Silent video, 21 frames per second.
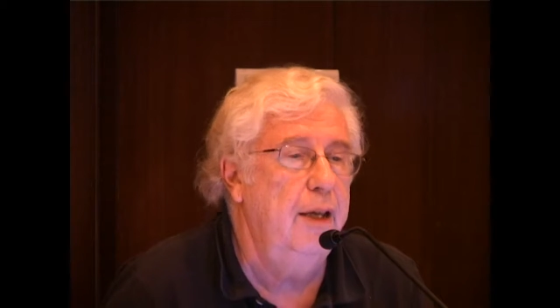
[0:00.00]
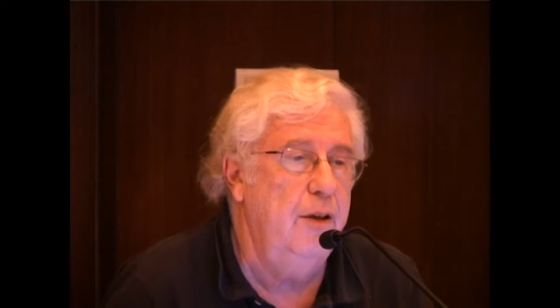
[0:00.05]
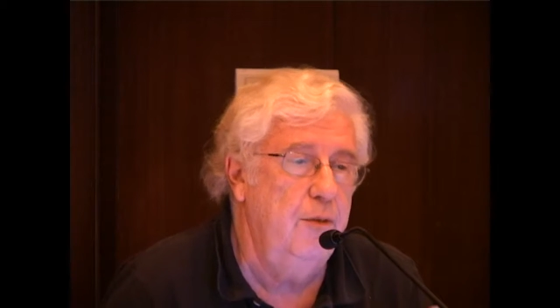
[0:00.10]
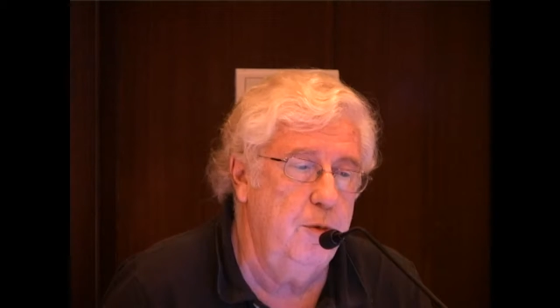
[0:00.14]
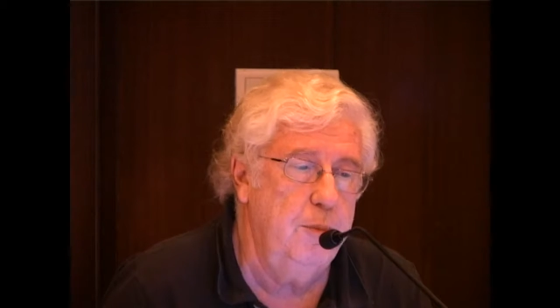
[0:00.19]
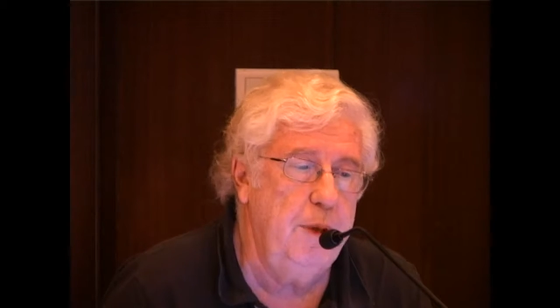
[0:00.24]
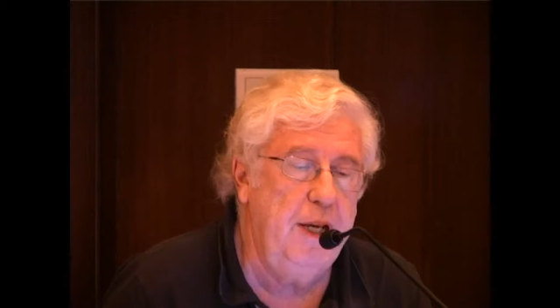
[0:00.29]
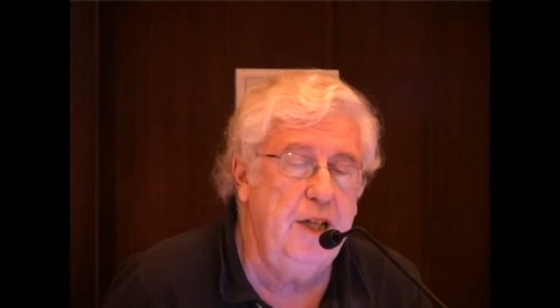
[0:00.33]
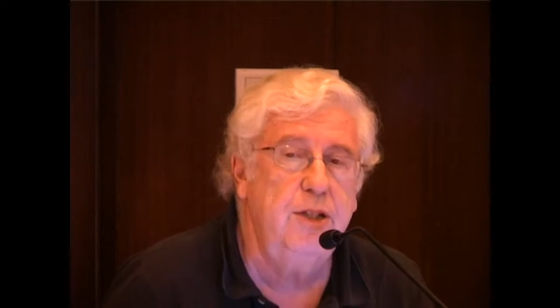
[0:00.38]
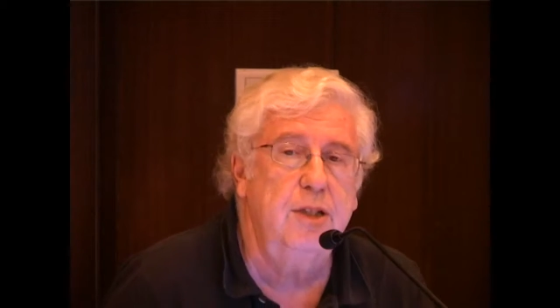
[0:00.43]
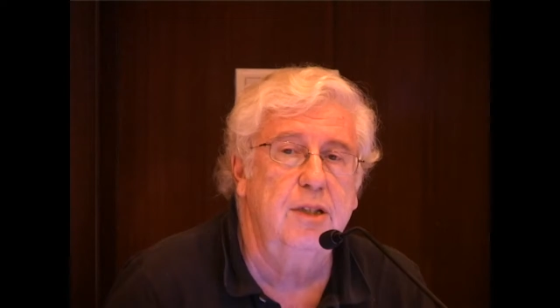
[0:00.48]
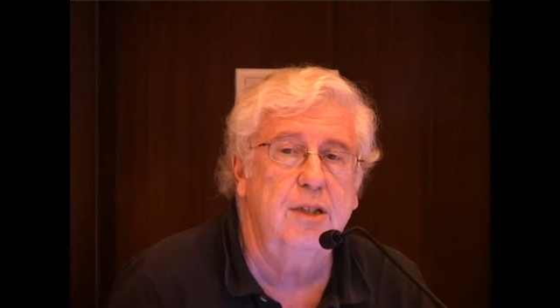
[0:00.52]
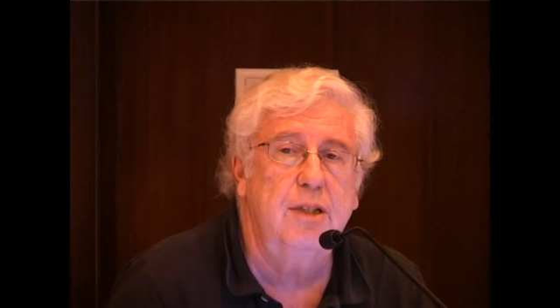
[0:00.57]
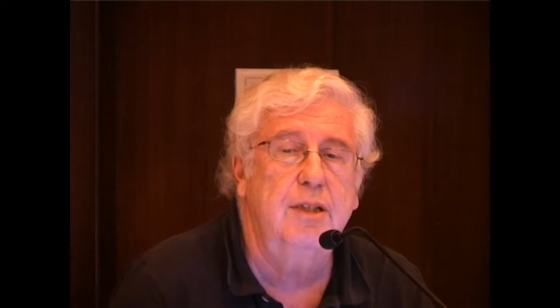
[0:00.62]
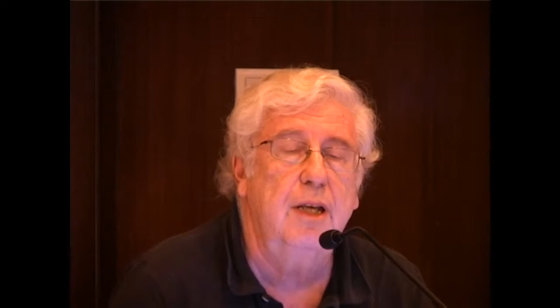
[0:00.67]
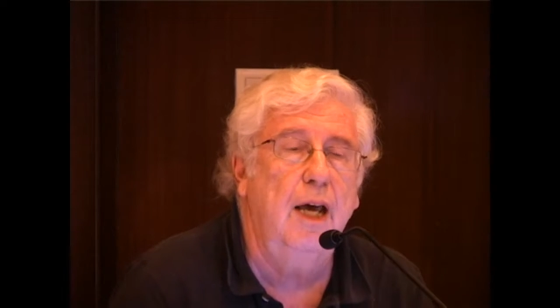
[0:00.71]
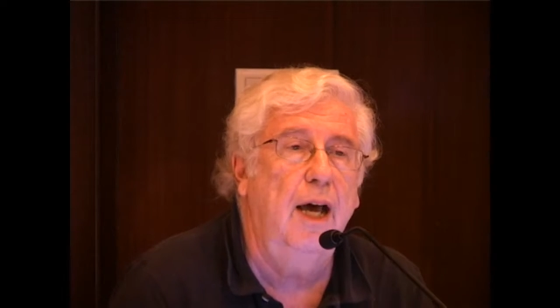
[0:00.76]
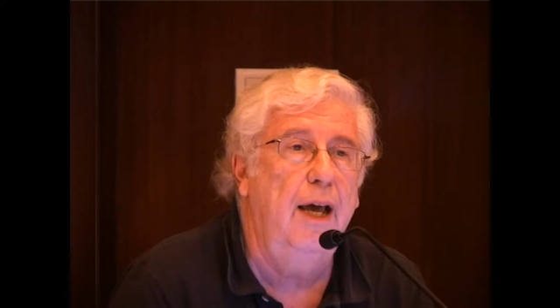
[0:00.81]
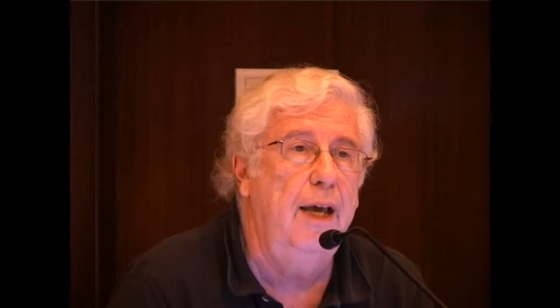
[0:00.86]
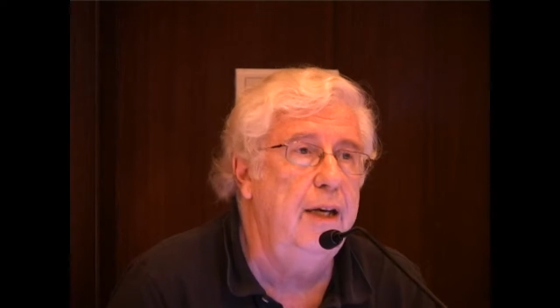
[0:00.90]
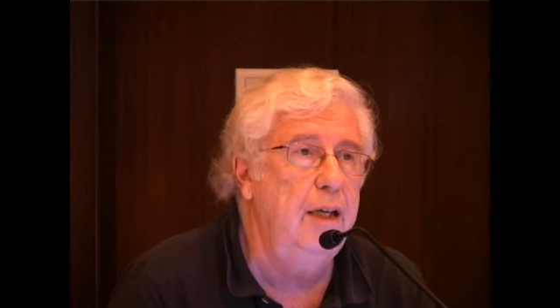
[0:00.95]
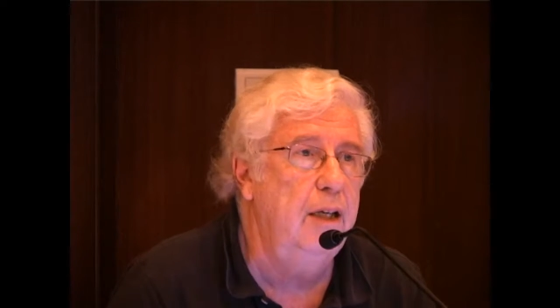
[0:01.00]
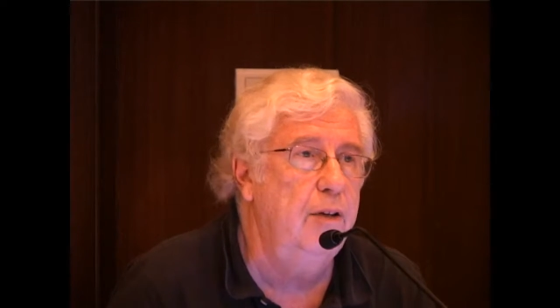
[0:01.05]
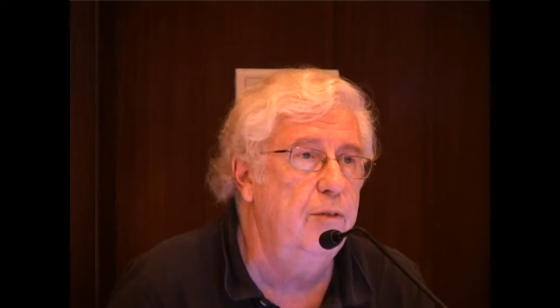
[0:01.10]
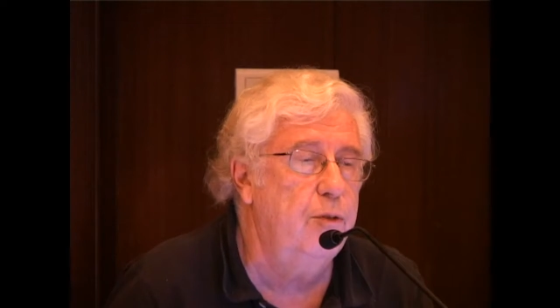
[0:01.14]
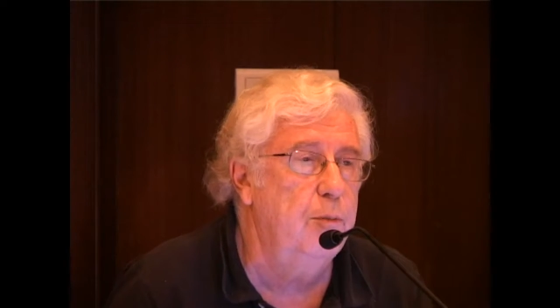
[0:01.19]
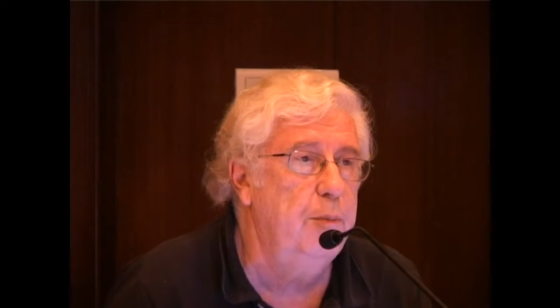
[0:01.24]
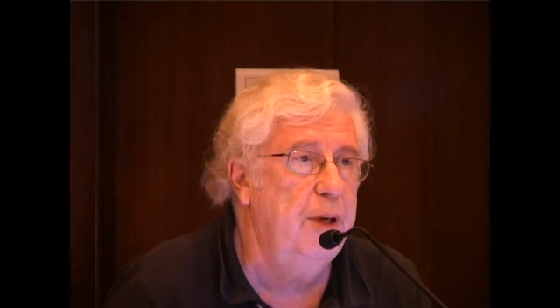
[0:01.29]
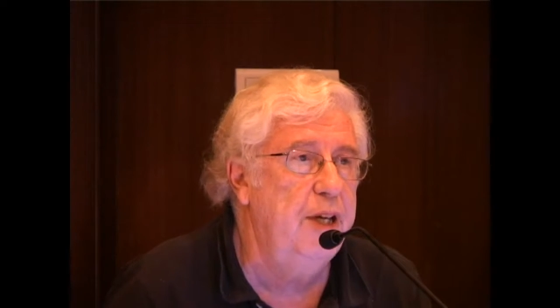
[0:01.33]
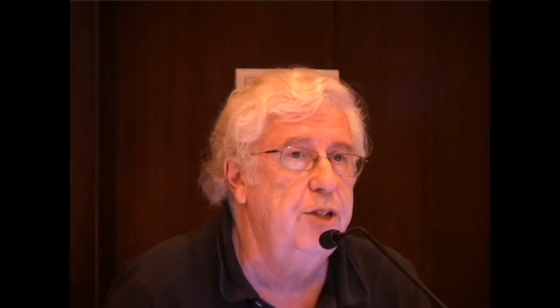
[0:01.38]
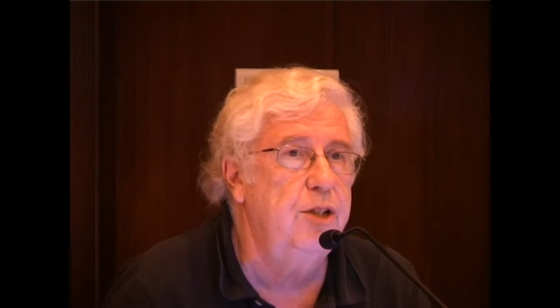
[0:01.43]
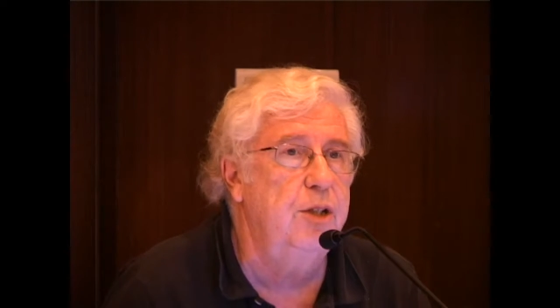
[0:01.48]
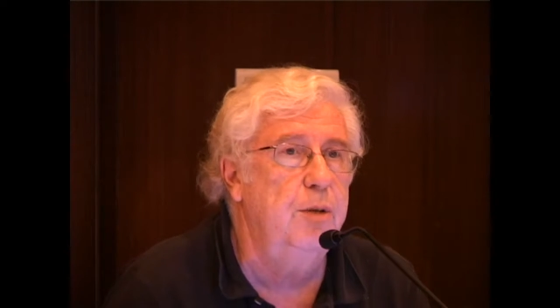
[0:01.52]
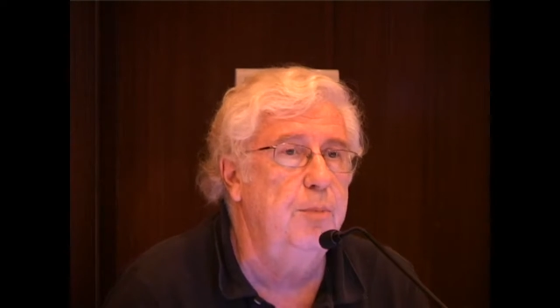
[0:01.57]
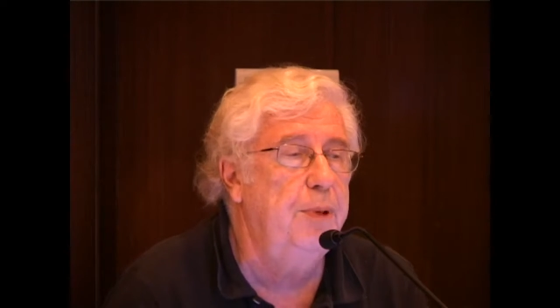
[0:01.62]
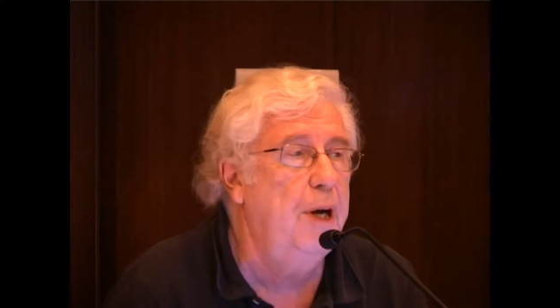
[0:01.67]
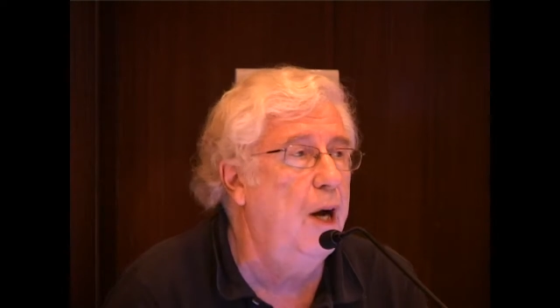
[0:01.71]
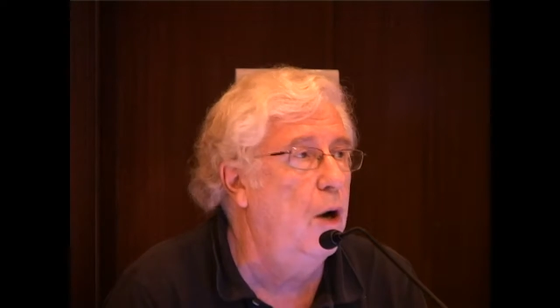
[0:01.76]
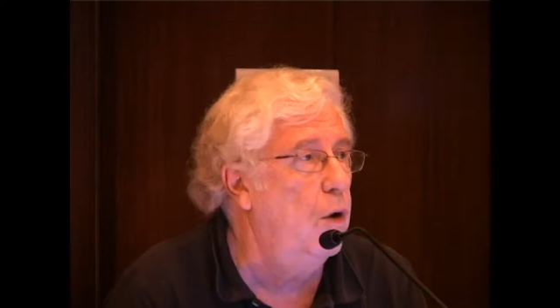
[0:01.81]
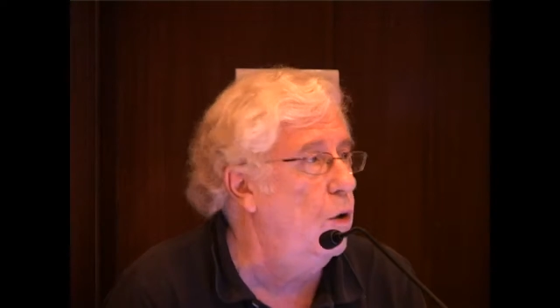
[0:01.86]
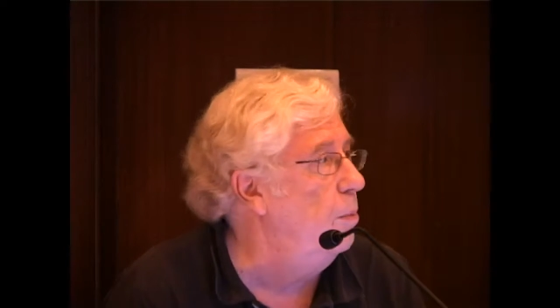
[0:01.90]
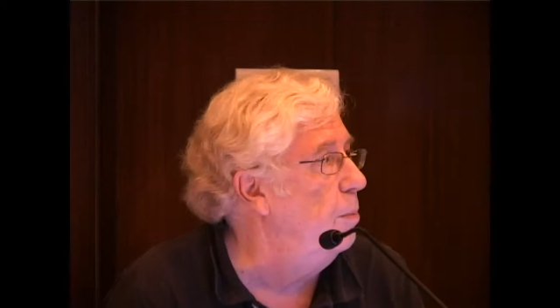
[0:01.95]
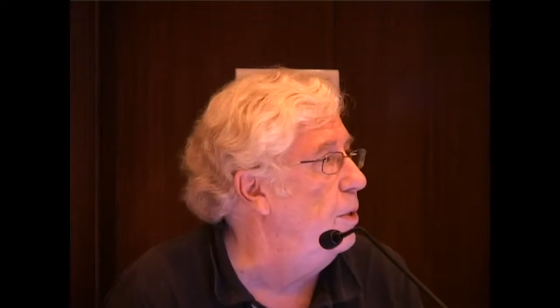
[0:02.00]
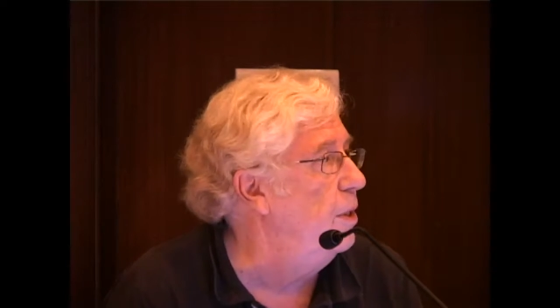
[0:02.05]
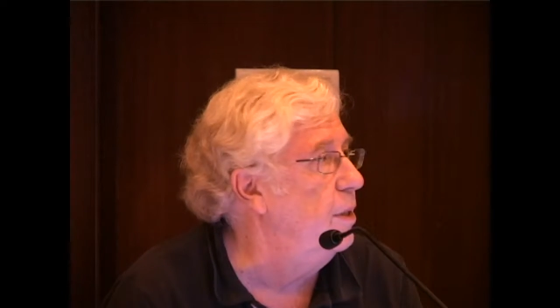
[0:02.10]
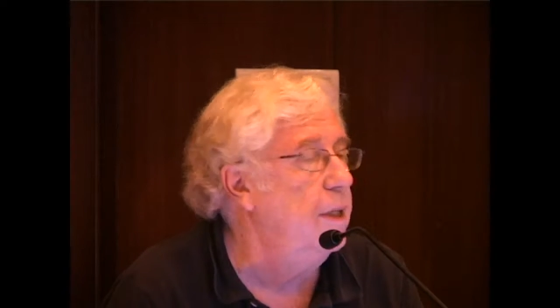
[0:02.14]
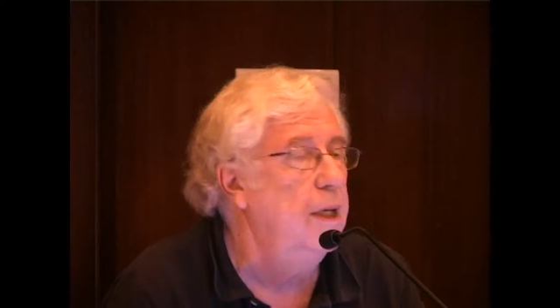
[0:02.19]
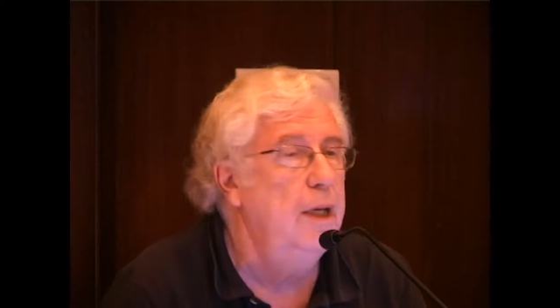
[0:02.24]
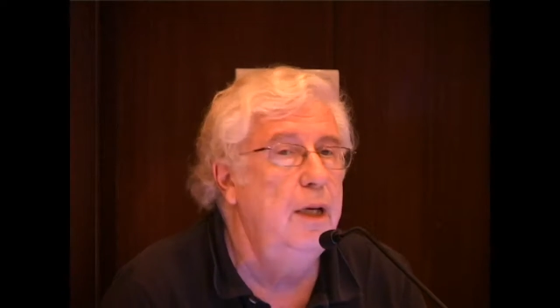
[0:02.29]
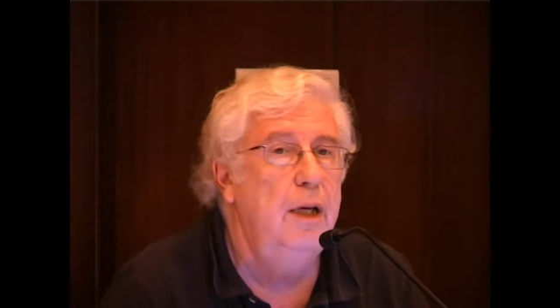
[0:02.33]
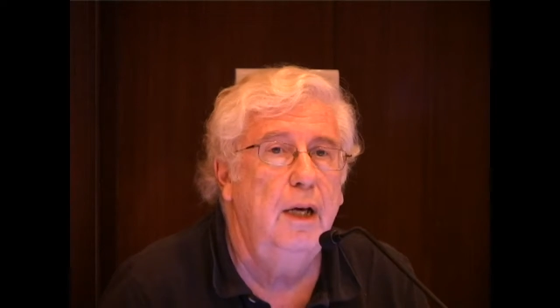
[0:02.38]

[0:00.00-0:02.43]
information society, information empowerment,